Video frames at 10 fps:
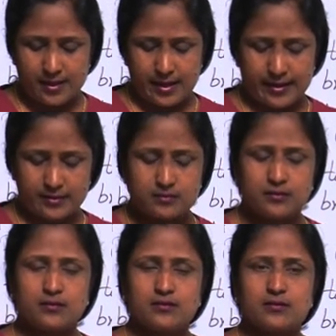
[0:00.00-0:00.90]
And
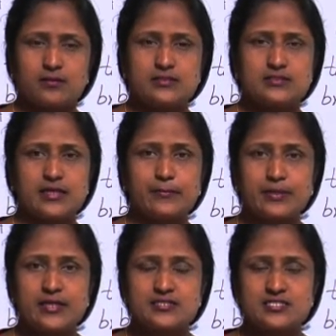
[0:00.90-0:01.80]
in some
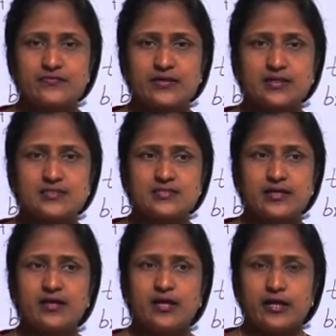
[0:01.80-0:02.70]
cases we can say